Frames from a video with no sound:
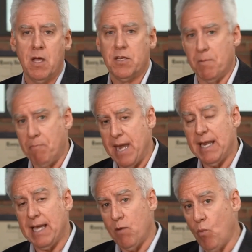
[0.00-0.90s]

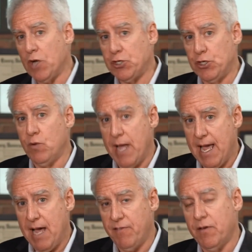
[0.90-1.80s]
Depending on what you
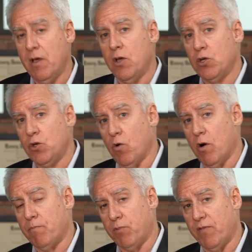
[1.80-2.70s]
have,
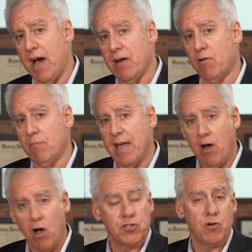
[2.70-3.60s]
Your provider may
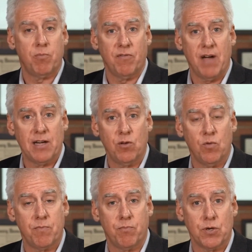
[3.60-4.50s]
also provide you
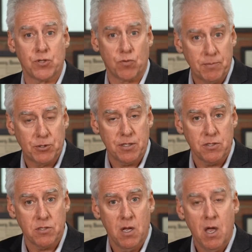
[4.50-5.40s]
with
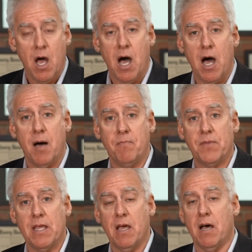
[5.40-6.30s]
prescriptions.
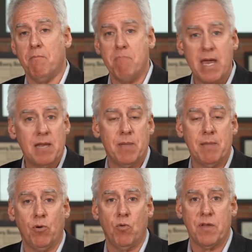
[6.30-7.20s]
Many
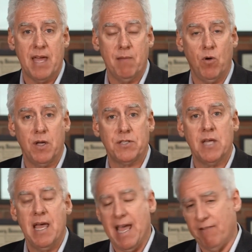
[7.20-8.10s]
people with hemorrhoids
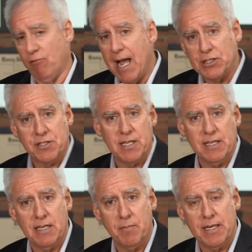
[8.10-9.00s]
have rashes that
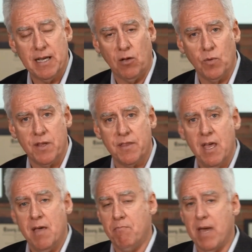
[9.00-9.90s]
need to be dealt with.
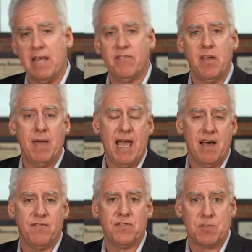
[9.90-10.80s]
Many of them
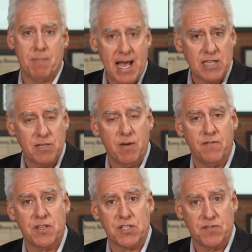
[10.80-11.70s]
have spasm
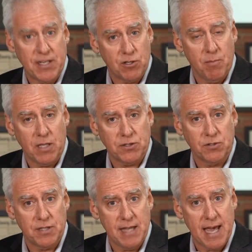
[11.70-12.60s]
of the sphincter
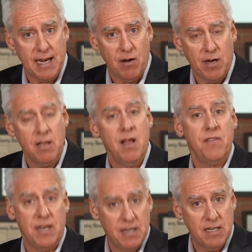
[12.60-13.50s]
muscles in that area
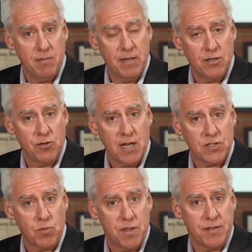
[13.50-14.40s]
that need to be
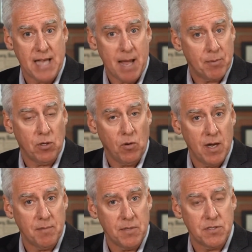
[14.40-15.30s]
addressed with topical
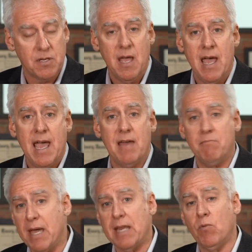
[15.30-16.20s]
ointments.
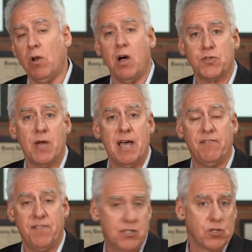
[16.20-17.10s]
And many will also have
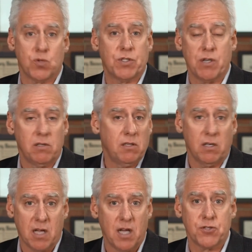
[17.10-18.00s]
fissures, which are little
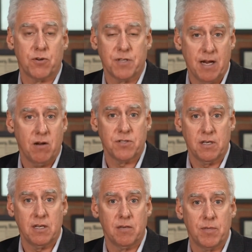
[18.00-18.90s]
cuts or tears that
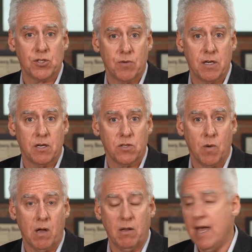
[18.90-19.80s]
need to be treated as
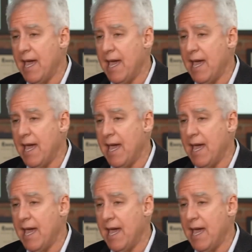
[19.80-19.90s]
well.